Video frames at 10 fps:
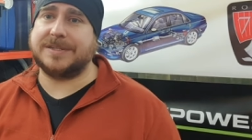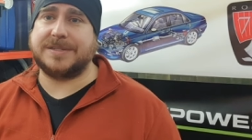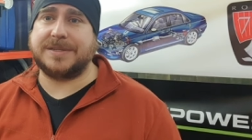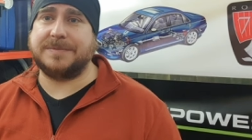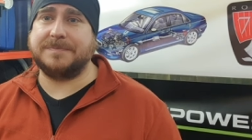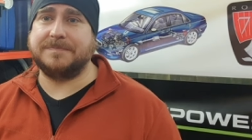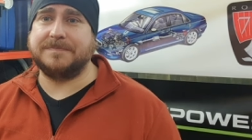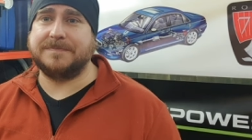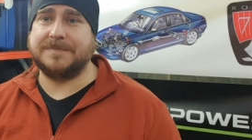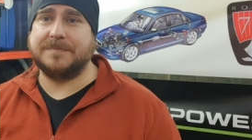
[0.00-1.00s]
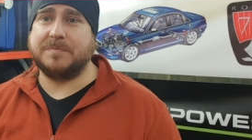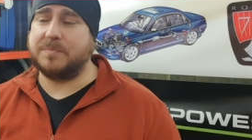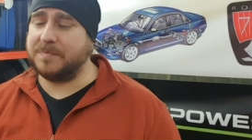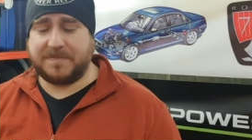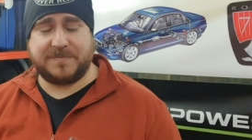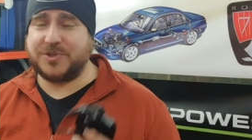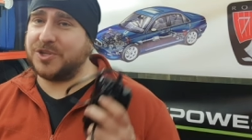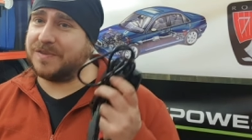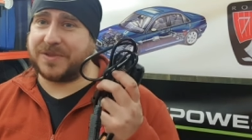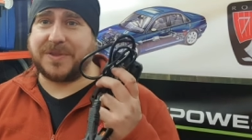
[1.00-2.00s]
That's that.
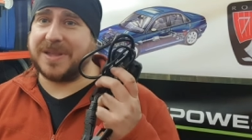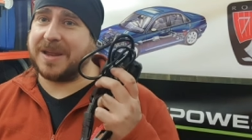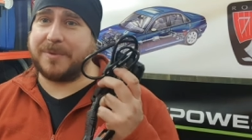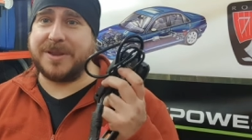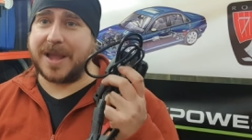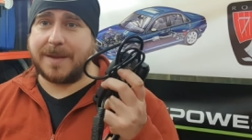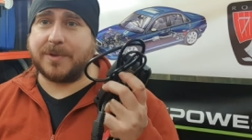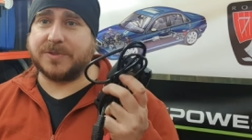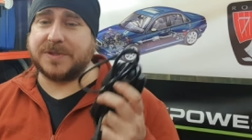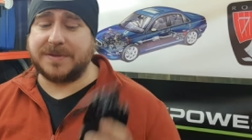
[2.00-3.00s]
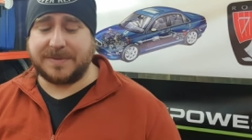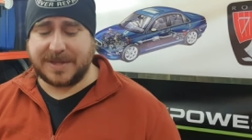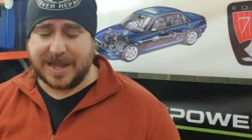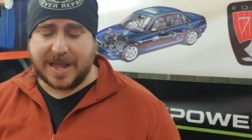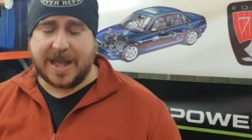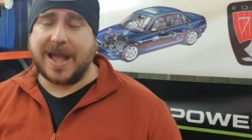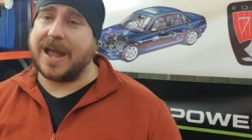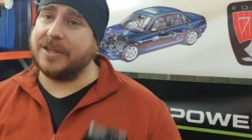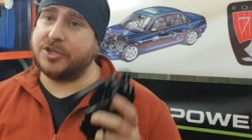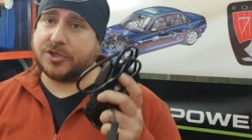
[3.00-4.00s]
Should have done that about nine months ago.
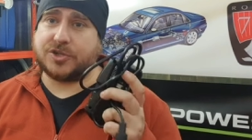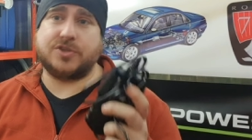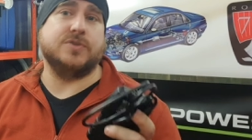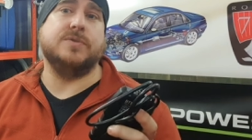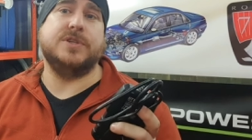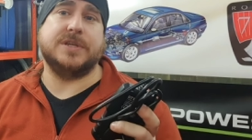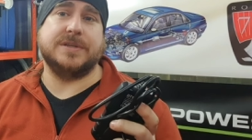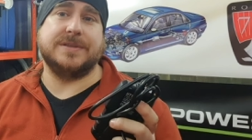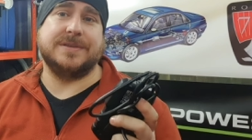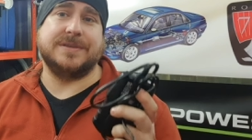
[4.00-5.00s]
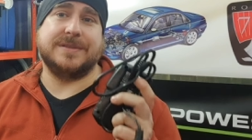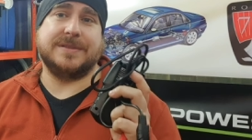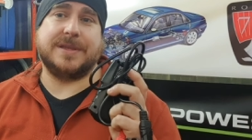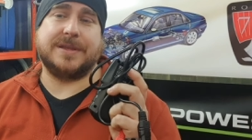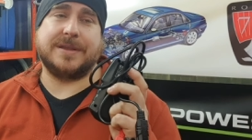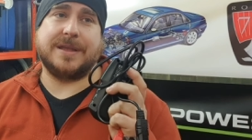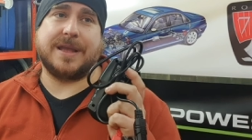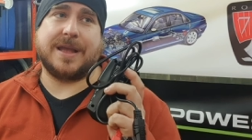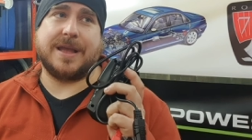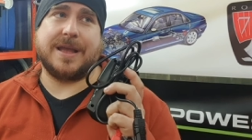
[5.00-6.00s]
And it just shows you that
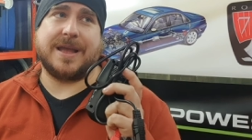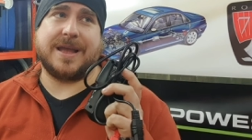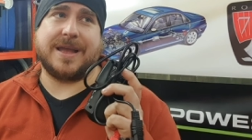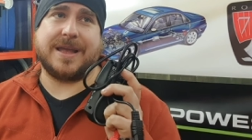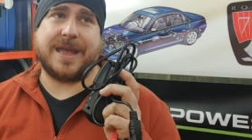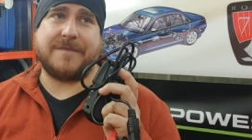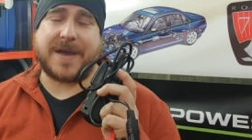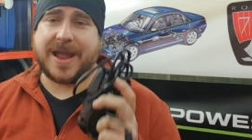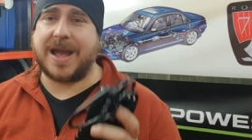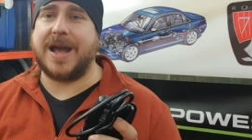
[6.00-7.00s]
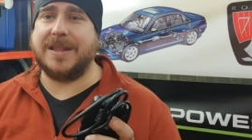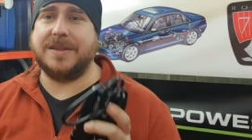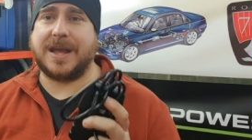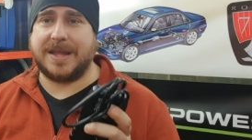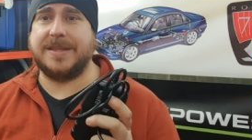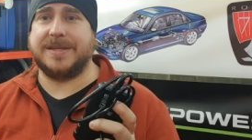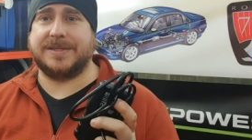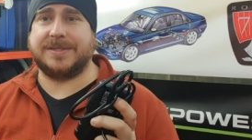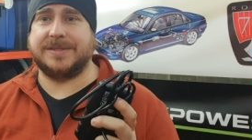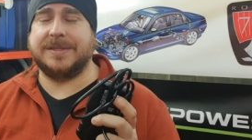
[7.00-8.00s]
if I hadn't had
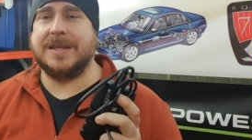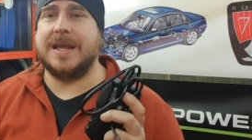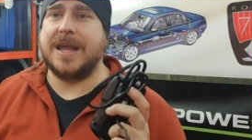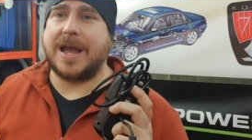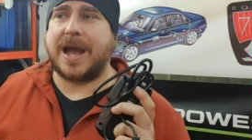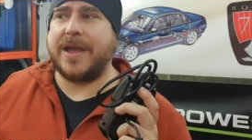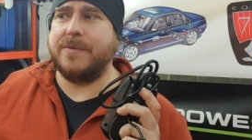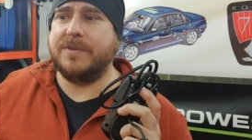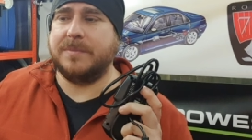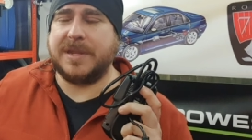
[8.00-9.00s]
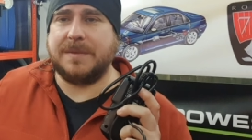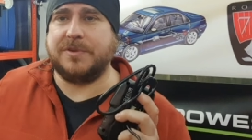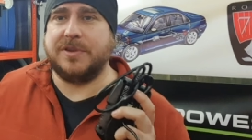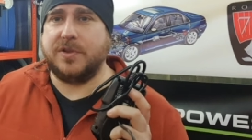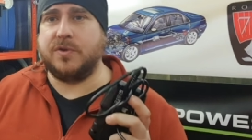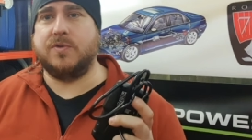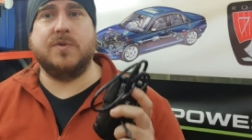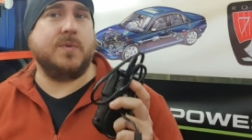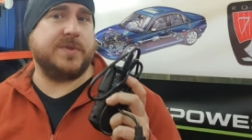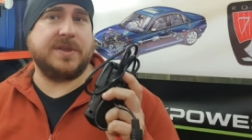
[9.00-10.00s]
this, I wouldn't have been able to know
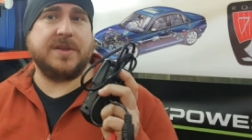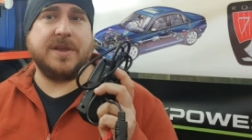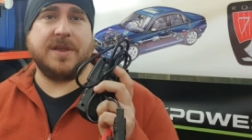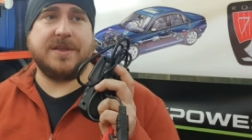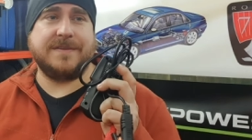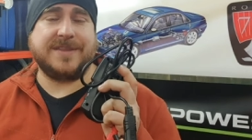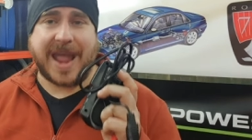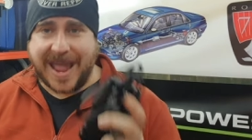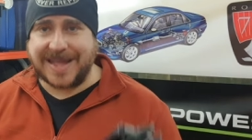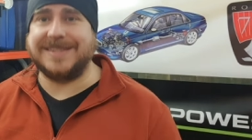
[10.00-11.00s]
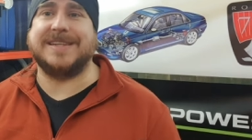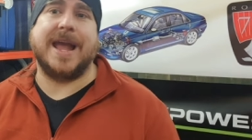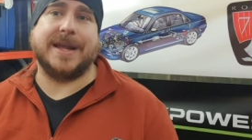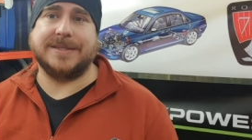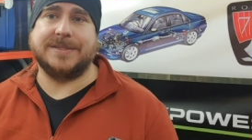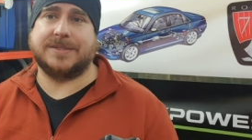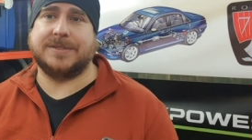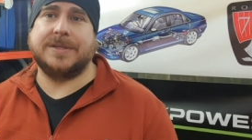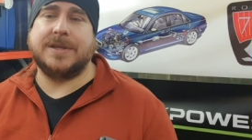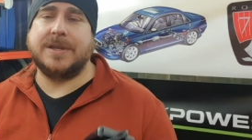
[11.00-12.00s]
within 10 seconds
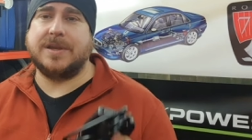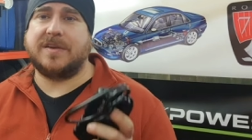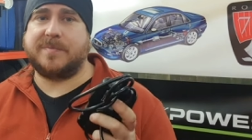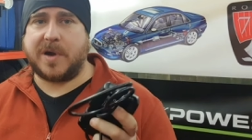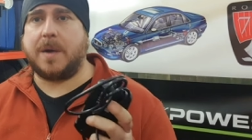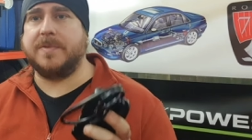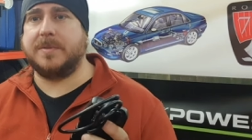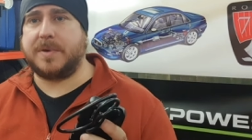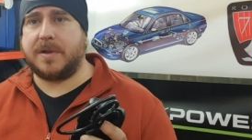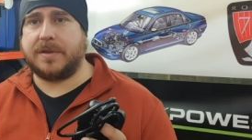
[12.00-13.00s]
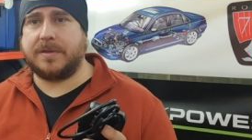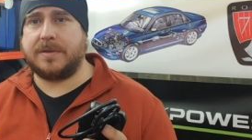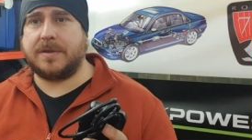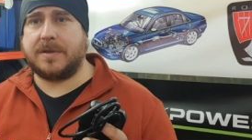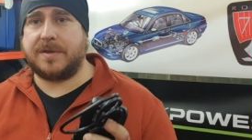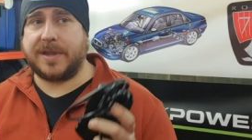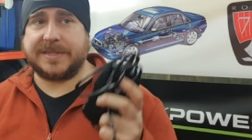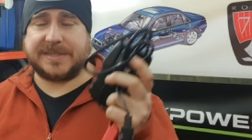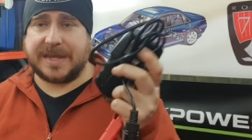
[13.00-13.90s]
of popping the bonnet on that